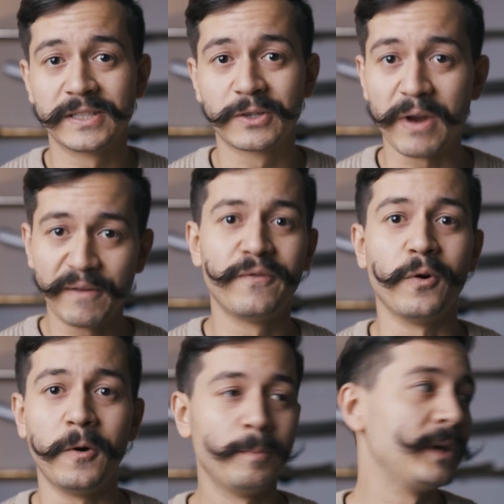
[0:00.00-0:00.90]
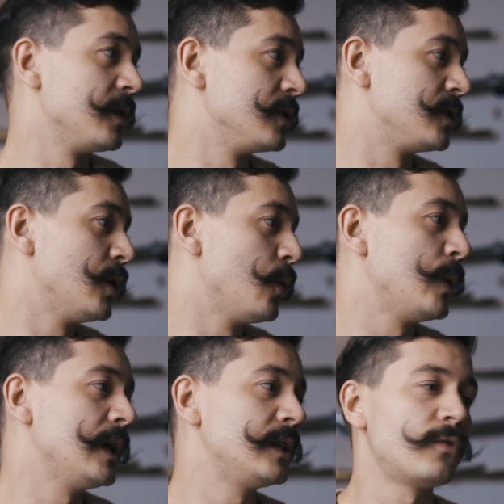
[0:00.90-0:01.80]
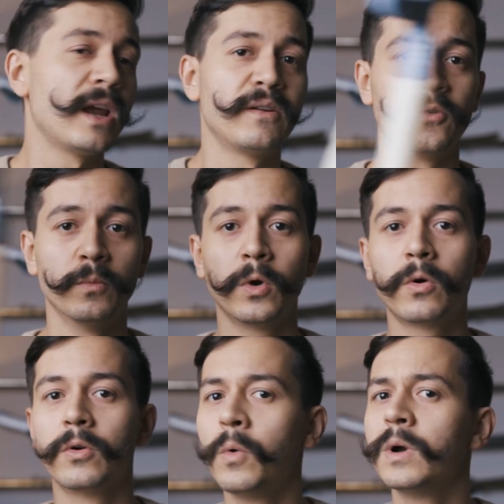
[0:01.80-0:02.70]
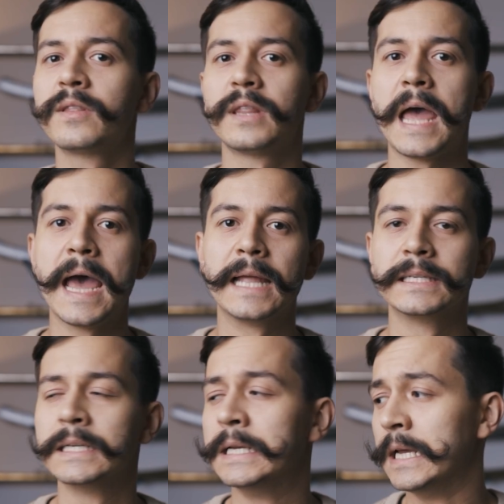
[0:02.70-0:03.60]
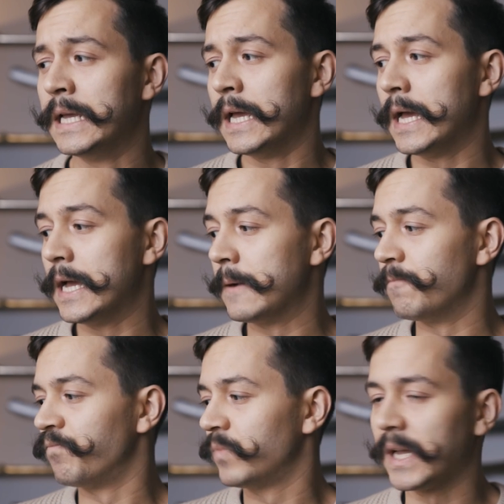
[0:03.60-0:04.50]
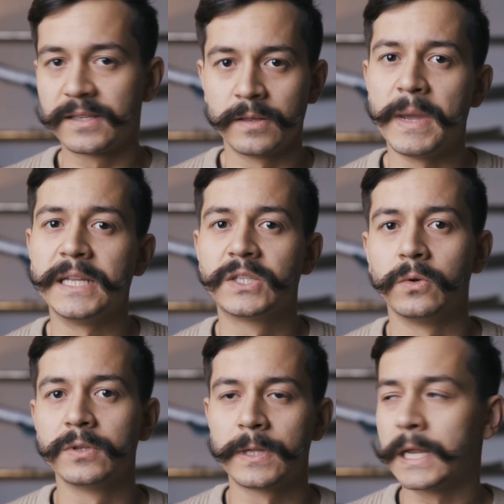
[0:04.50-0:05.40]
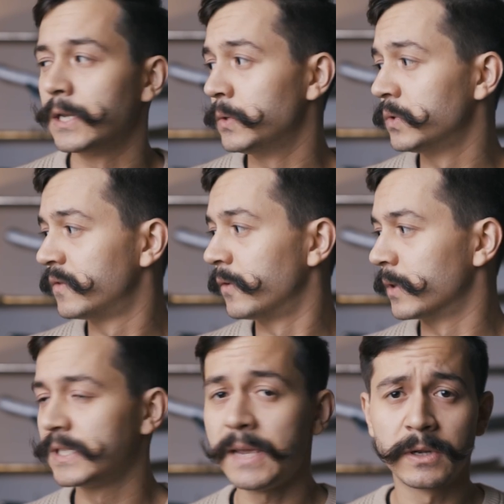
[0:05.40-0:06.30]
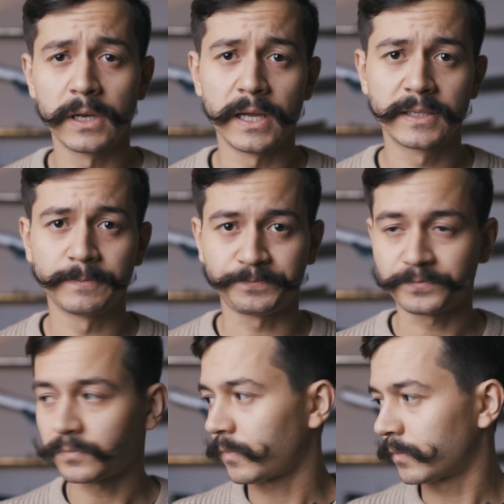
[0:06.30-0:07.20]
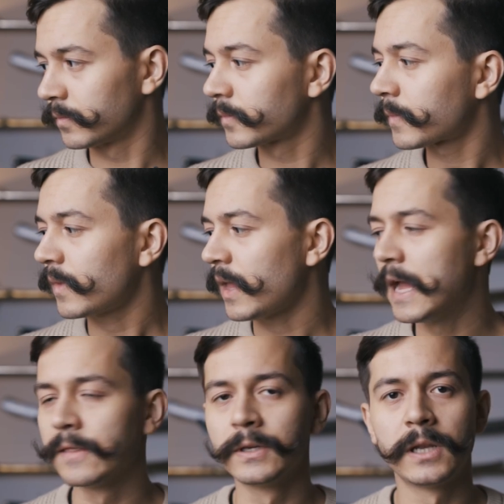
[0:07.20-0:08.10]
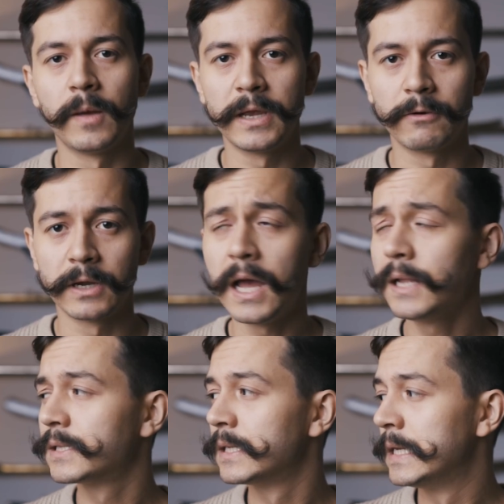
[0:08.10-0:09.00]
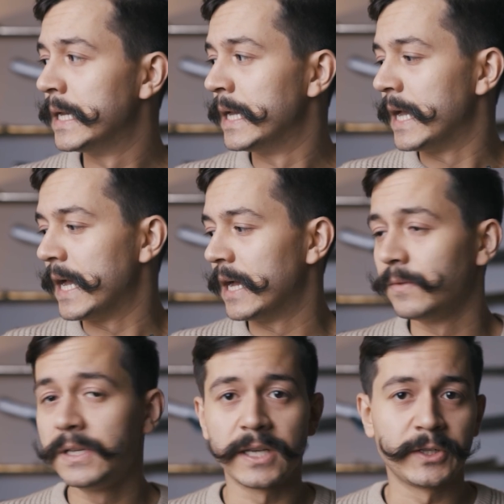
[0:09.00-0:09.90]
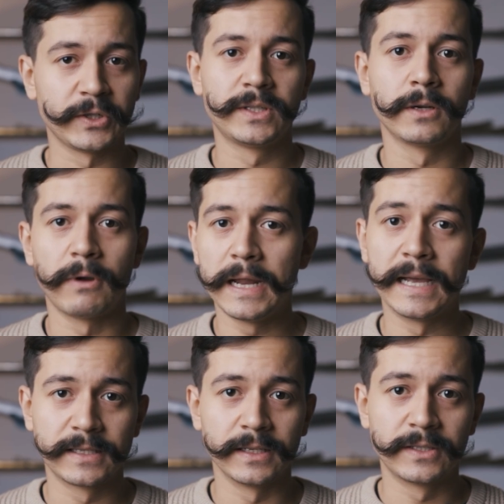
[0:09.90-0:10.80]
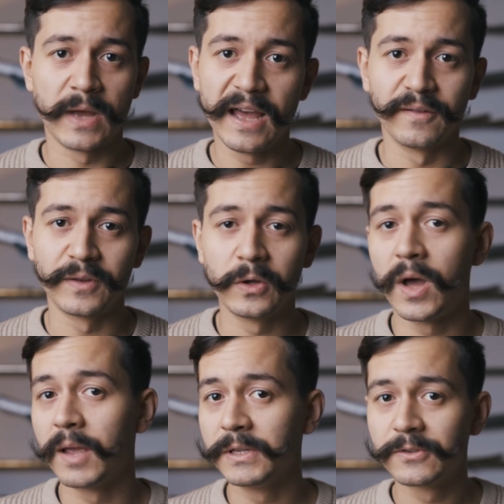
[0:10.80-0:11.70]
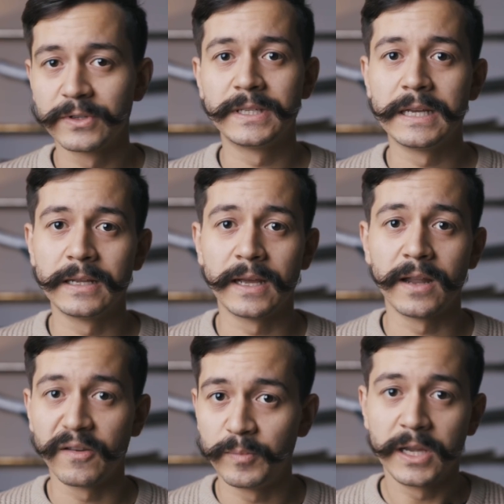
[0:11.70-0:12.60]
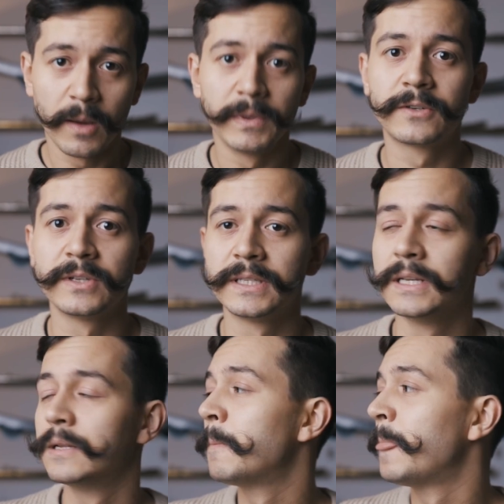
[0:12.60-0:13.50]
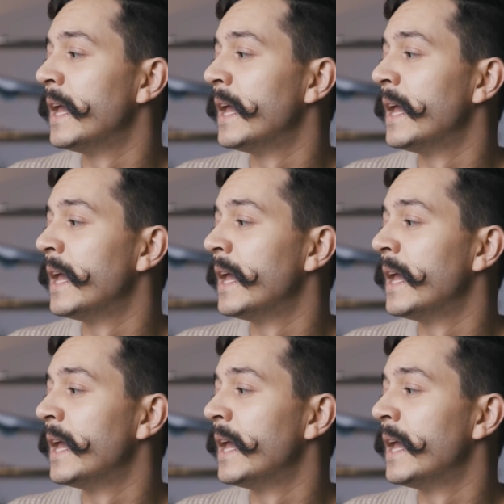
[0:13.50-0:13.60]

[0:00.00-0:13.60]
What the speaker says: it's great for. Because, we train from Roworth, and that's the main source that I use for the saber class at the club here in Graz. And these are just a great asset to have. I'm interested, and I've become interested